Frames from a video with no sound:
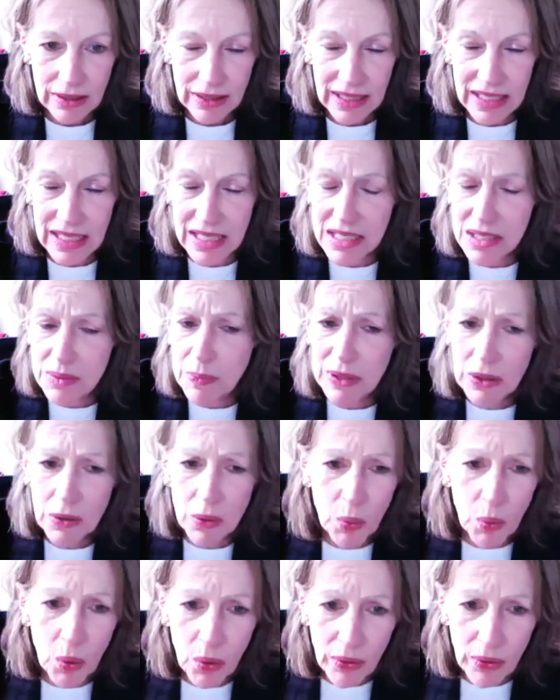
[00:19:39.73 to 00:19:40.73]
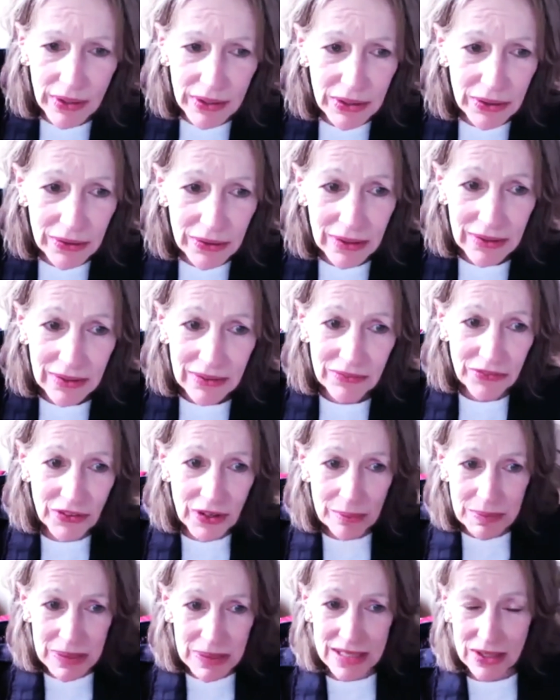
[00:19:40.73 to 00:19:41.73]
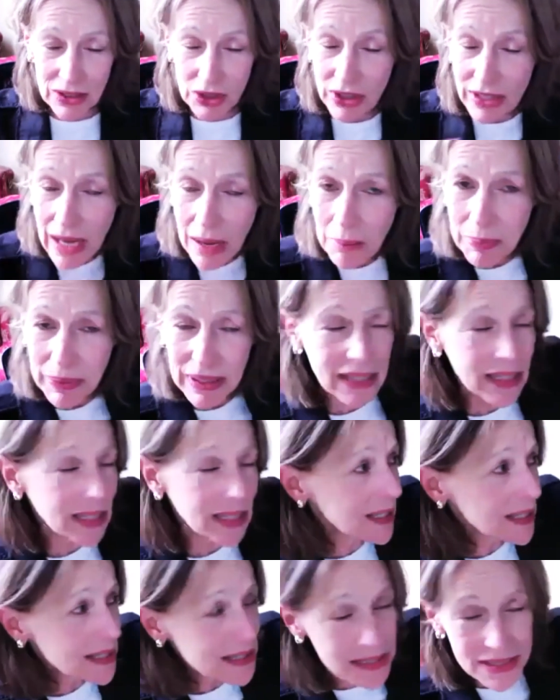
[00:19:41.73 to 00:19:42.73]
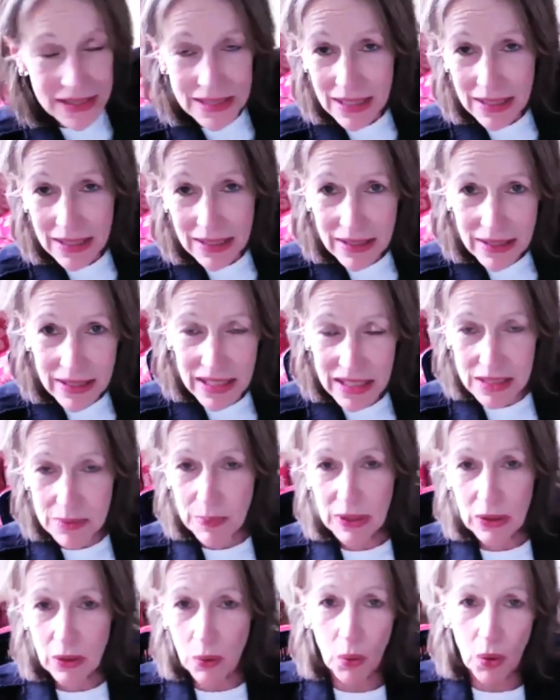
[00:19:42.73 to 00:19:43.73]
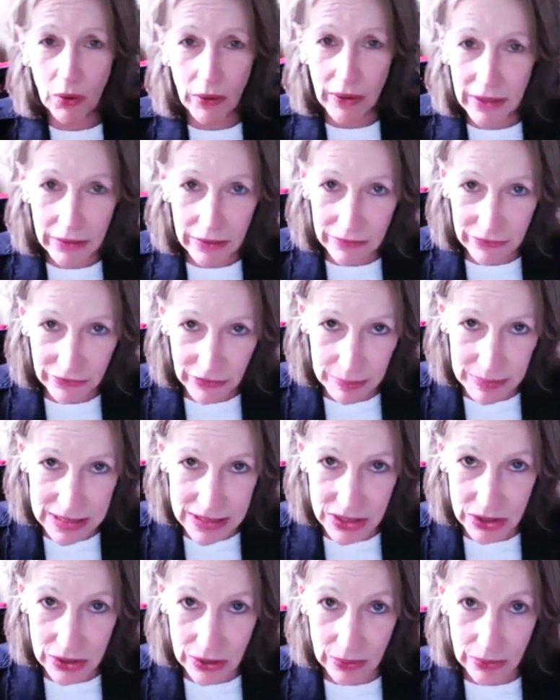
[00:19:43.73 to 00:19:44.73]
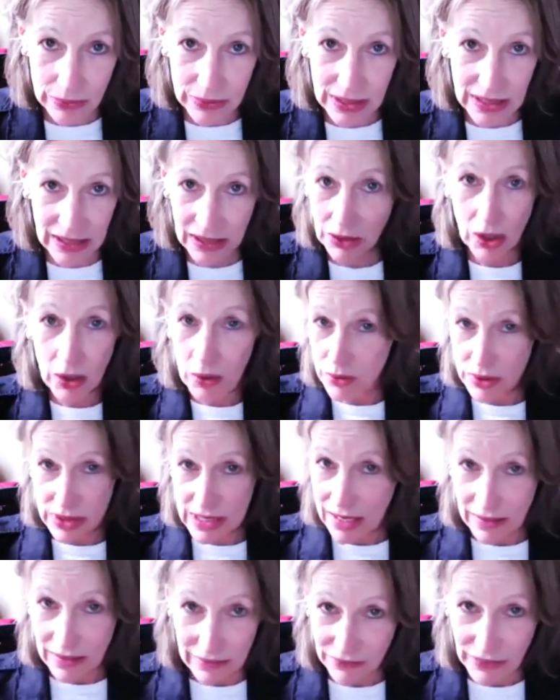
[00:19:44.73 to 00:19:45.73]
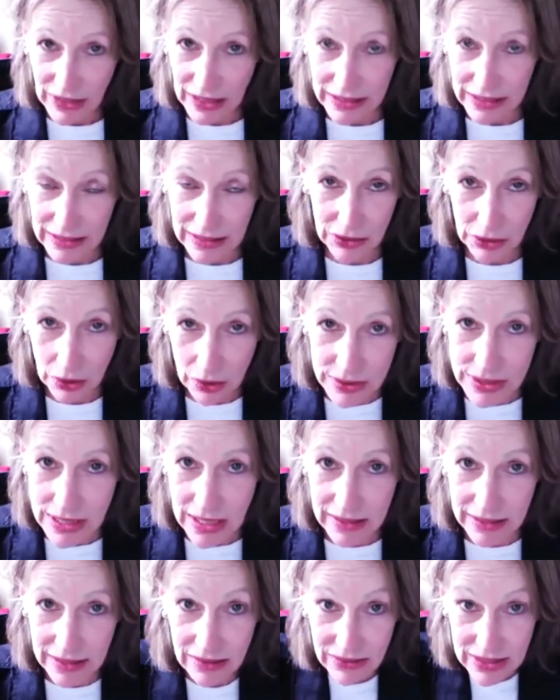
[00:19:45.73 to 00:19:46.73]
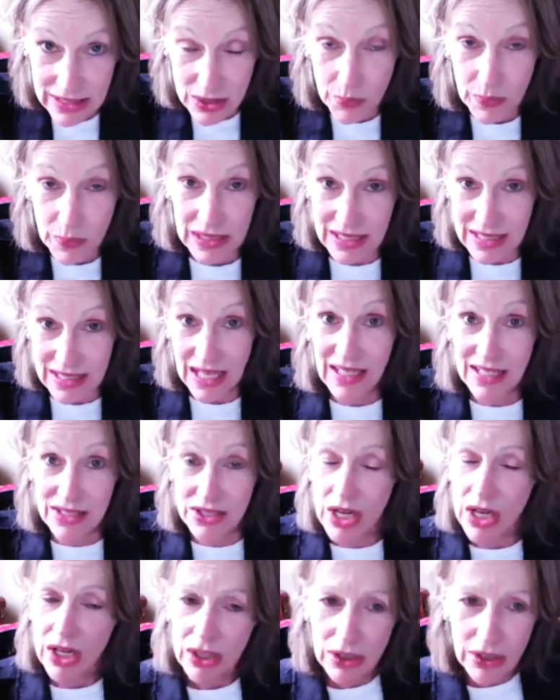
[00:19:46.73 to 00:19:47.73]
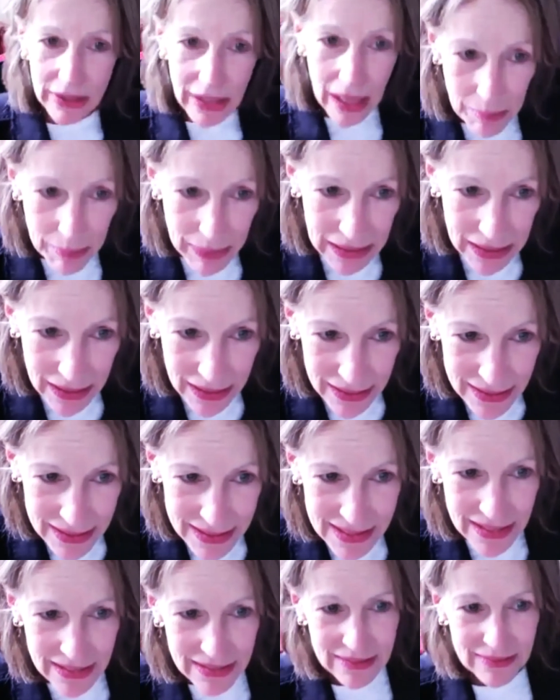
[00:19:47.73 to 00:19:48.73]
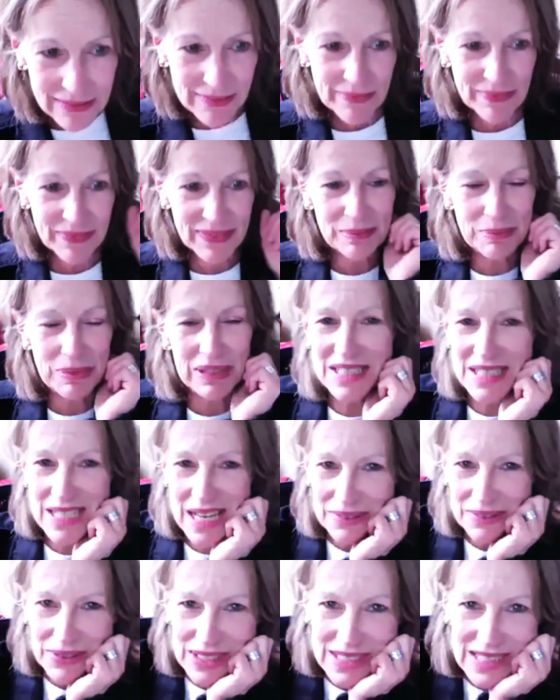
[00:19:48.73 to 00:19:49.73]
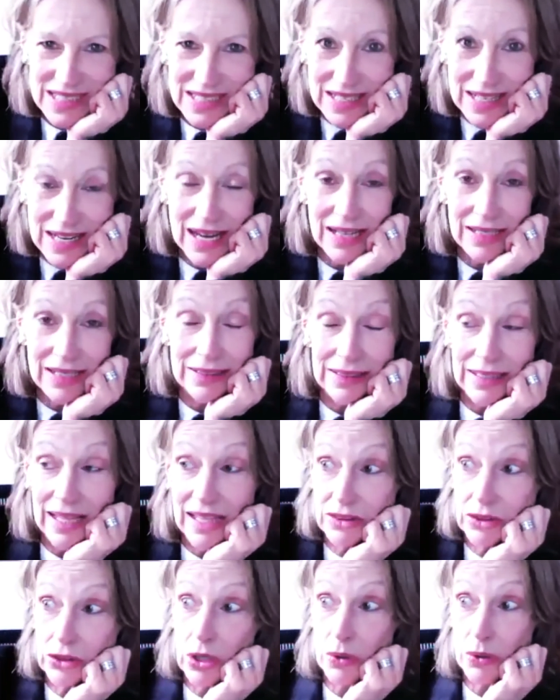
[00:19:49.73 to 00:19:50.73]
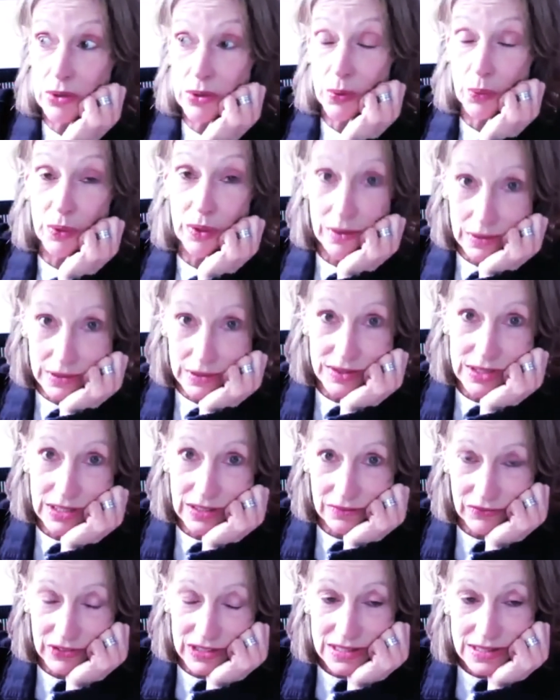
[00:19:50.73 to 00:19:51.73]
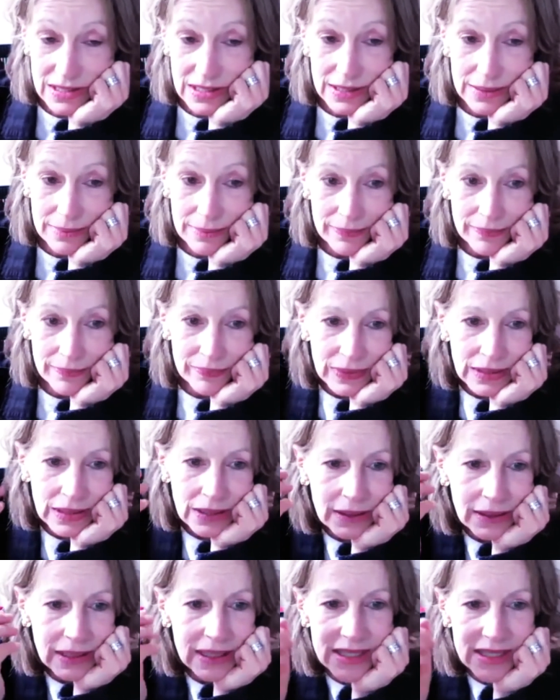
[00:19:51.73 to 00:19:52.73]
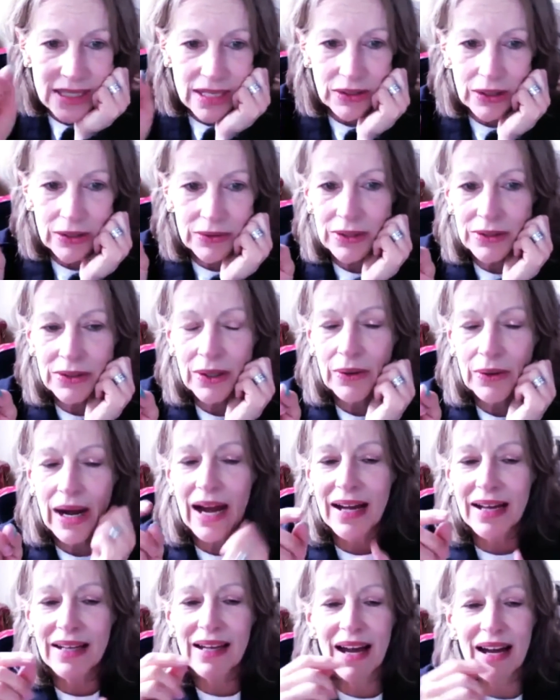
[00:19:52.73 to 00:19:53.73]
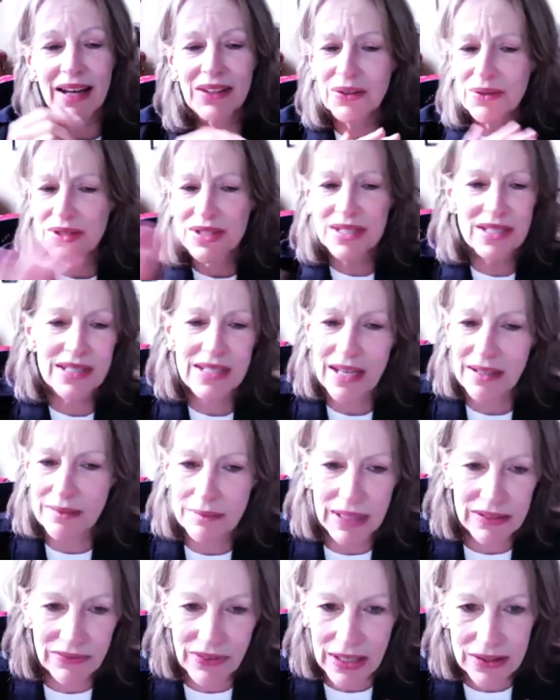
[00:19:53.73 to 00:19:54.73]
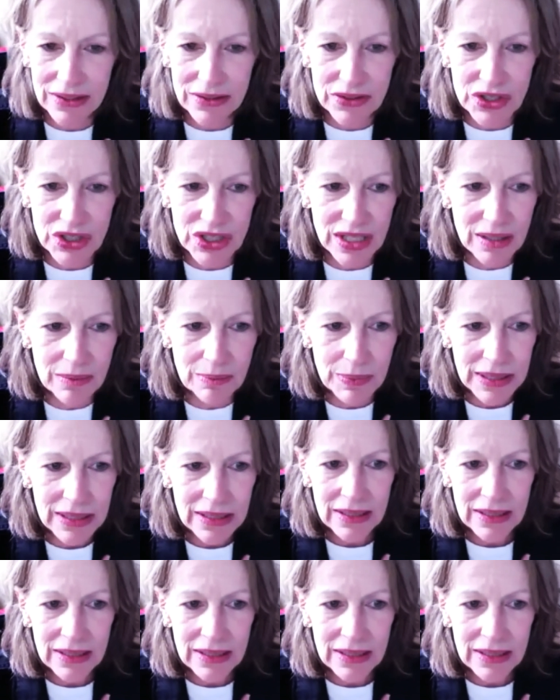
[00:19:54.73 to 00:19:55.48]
He's been a warrior from his, look how big he is. He's been a warrior from his youth. He knows how to fight. He knows how to kill. That's what he does. Look how big he is. But David did not let those words convince him. He said, "No, no, no. I I used to tend my father's sheep.